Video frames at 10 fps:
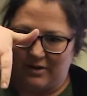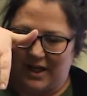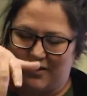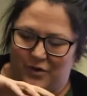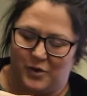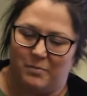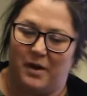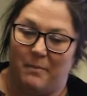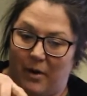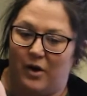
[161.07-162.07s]
Like if you
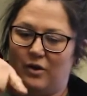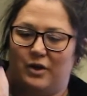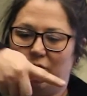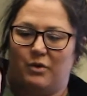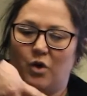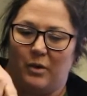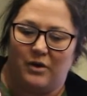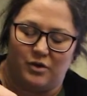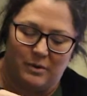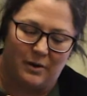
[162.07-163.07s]
spun a bottle and it would go
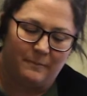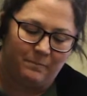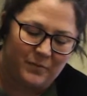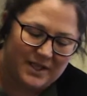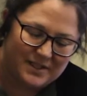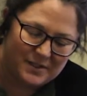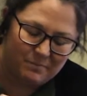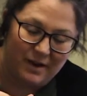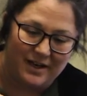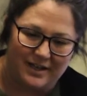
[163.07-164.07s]
round and round, he
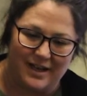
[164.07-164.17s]
spun it,